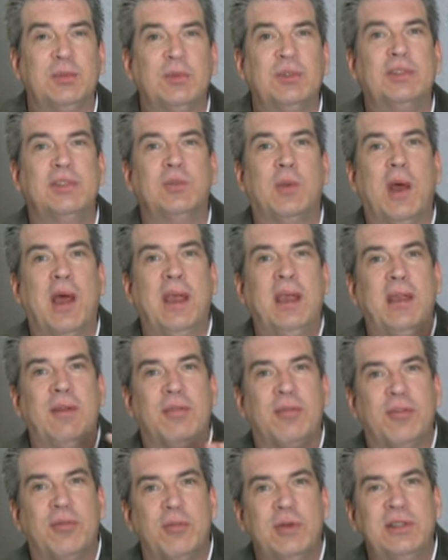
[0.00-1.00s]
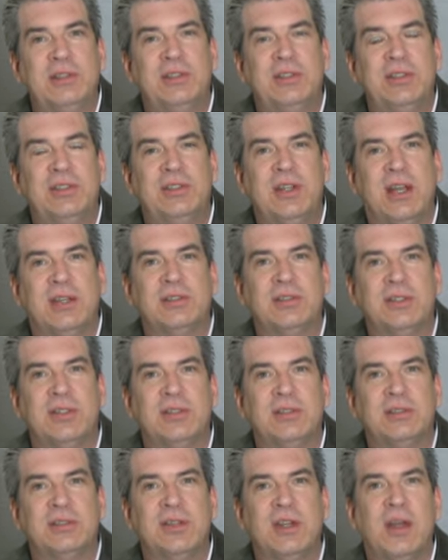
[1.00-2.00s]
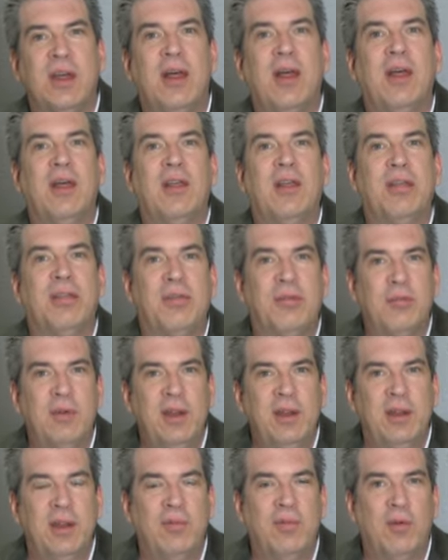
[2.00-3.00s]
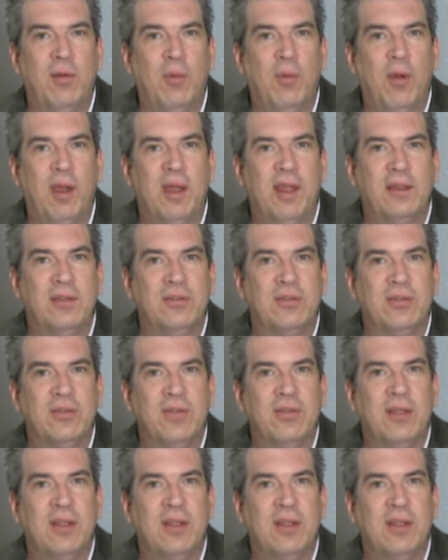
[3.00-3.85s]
which is why I give 3 suggestions 3 different ways.